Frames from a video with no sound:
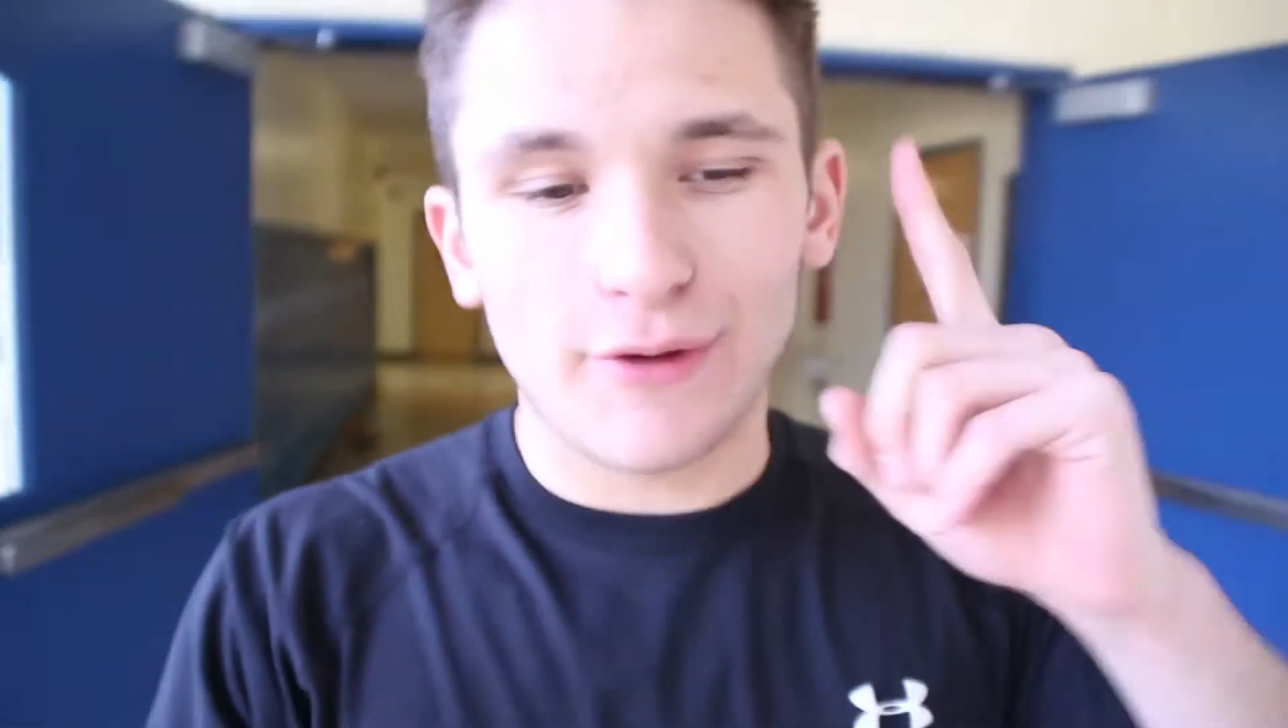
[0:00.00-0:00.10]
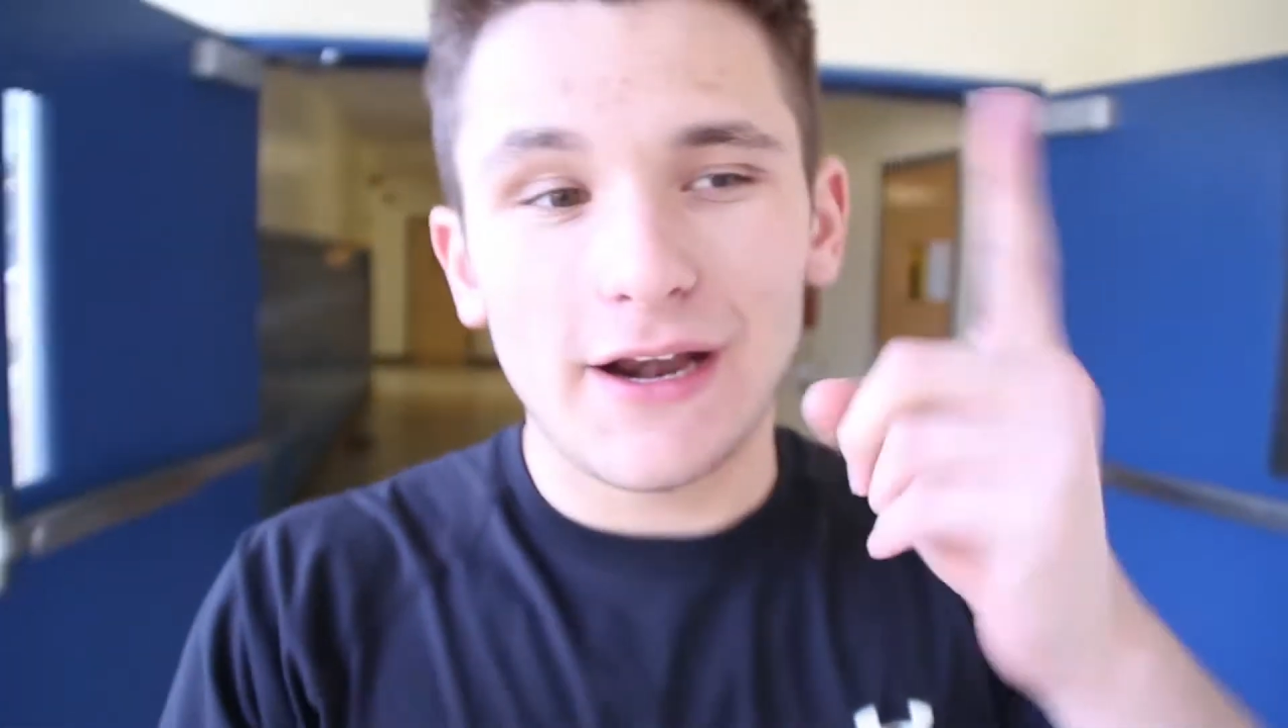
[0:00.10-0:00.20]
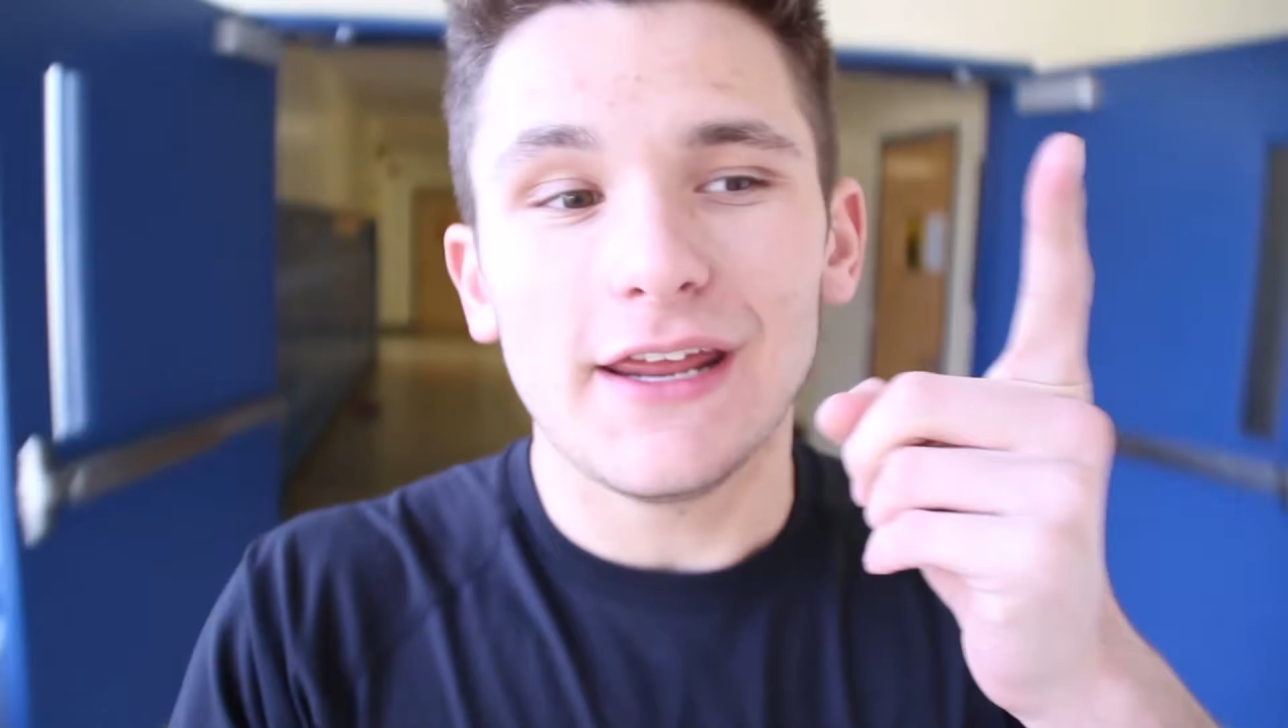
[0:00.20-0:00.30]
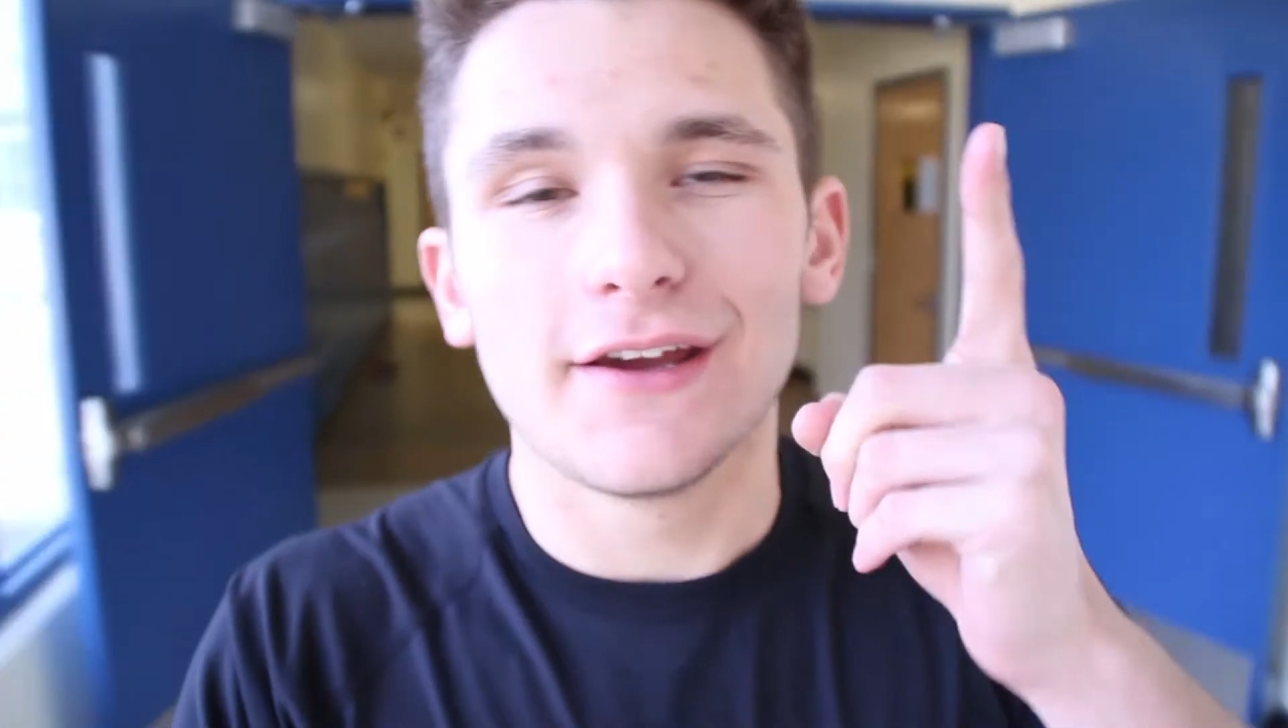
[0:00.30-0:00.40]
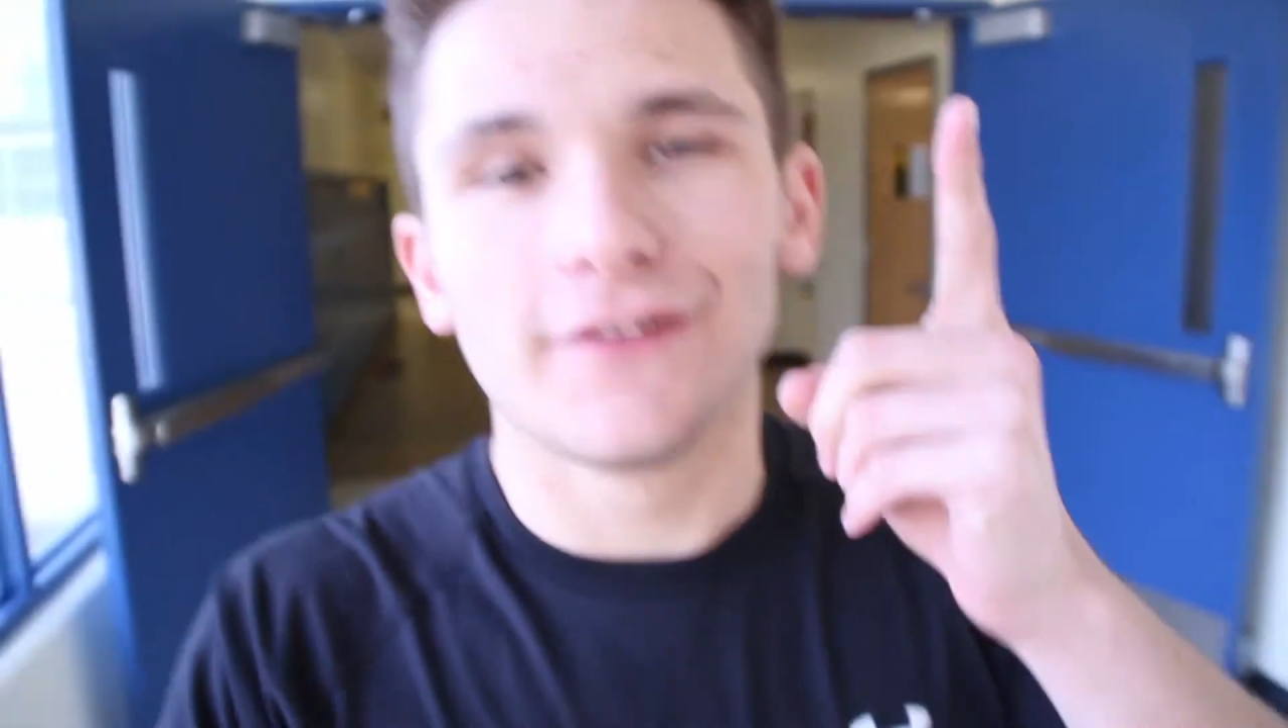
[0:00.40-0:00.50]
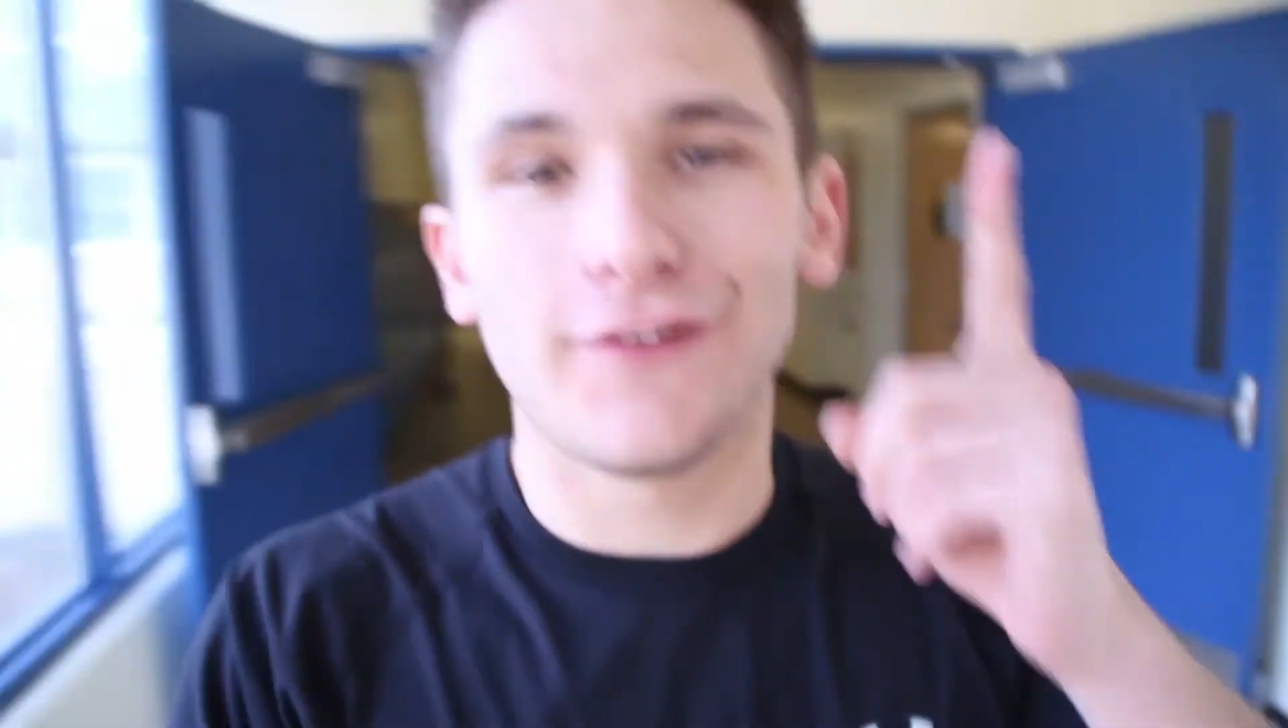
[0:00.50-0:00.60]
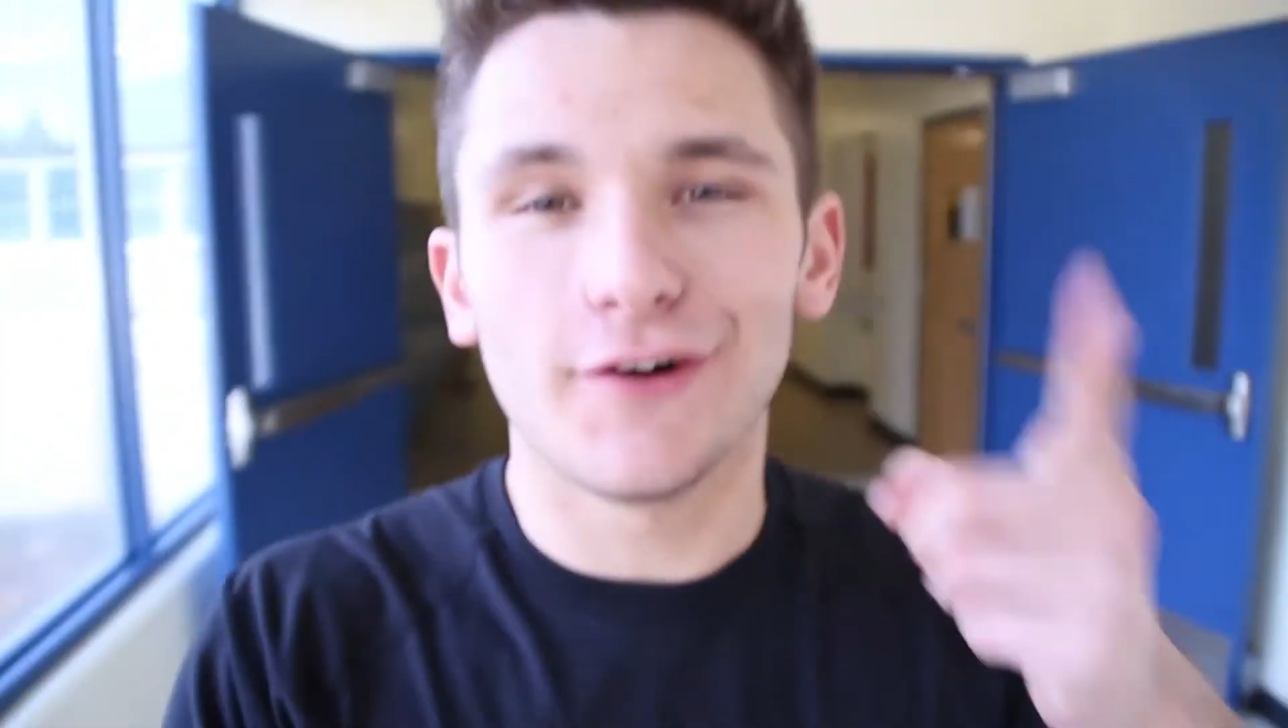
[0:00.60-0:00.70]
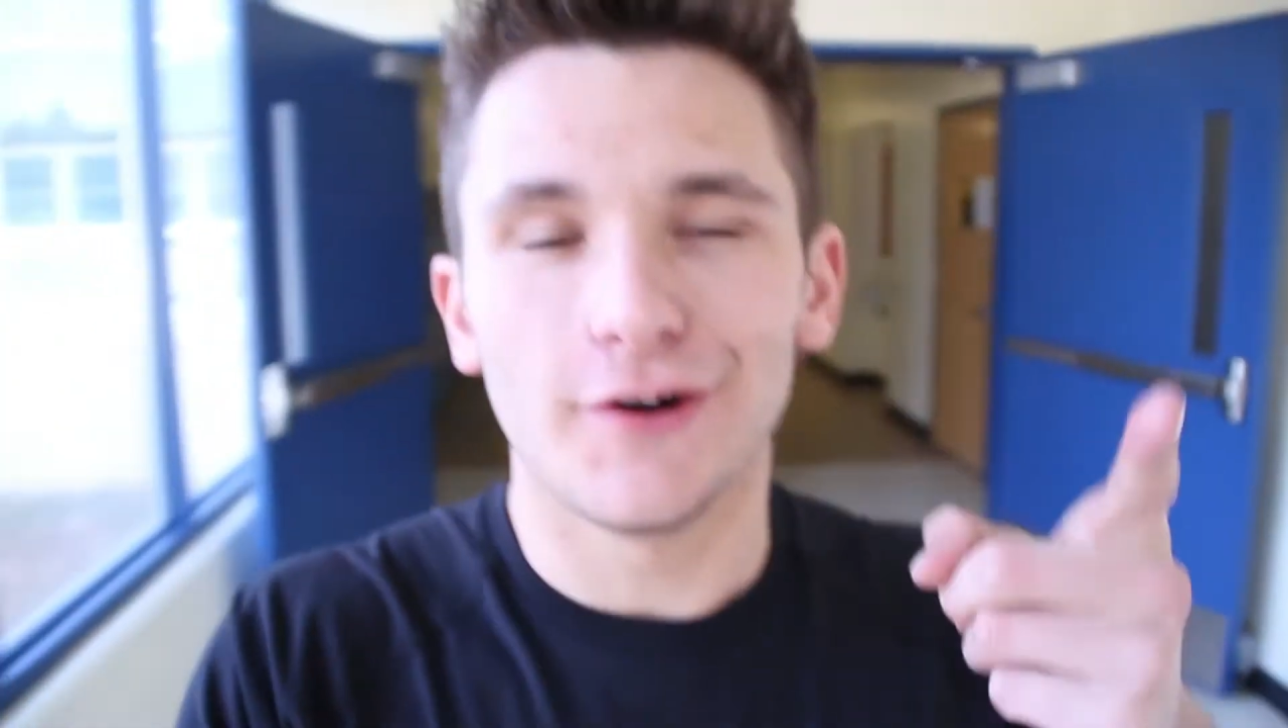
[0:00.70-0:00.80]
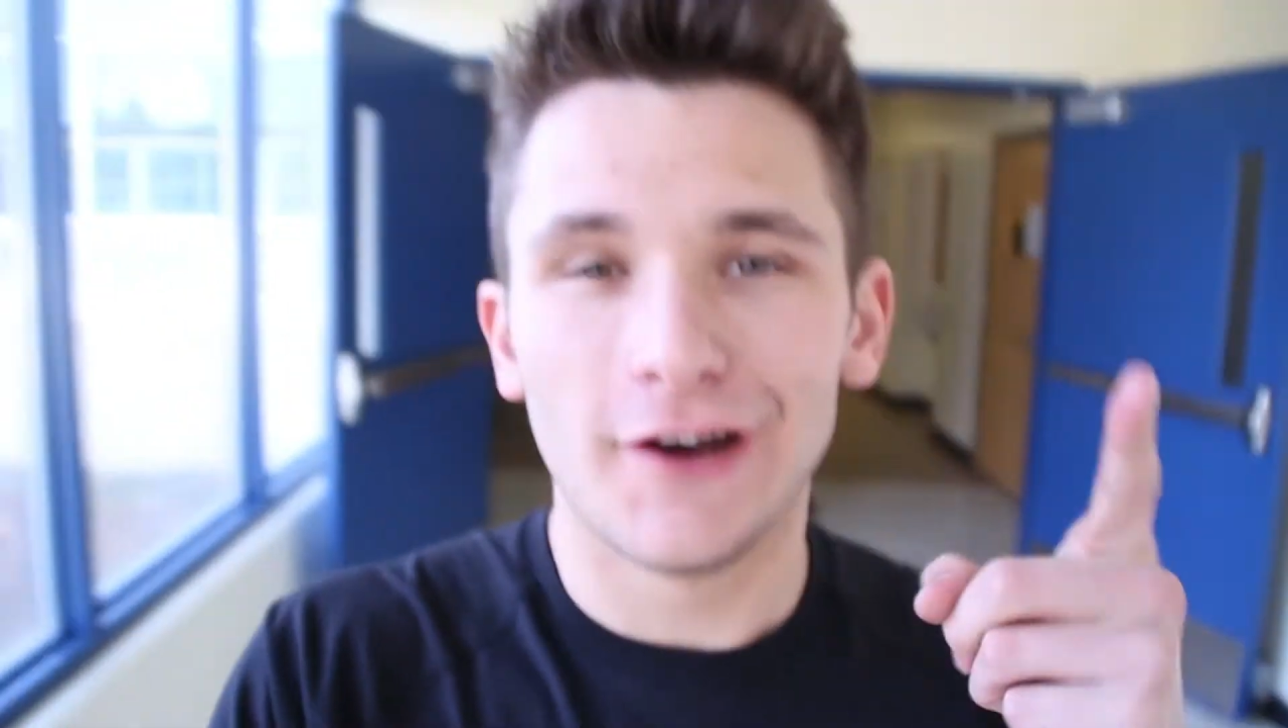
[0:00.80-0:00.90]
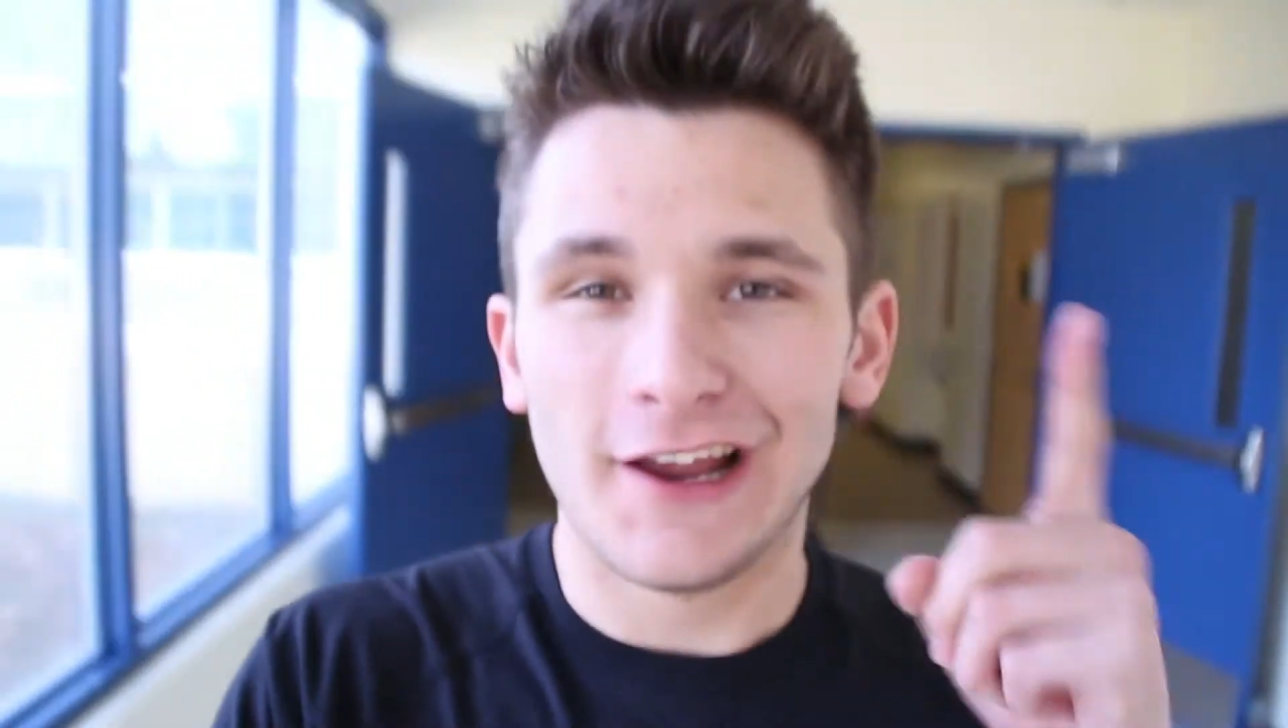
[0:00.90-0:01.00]
ready
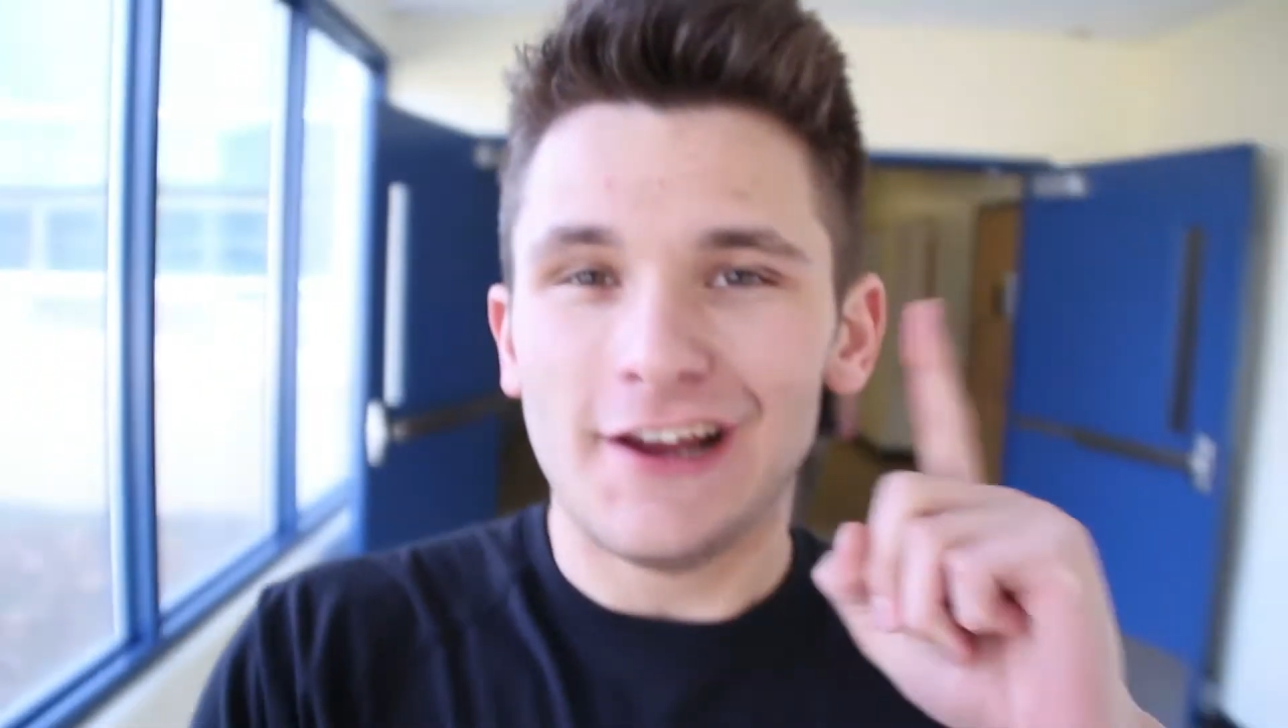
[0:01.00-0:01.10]
for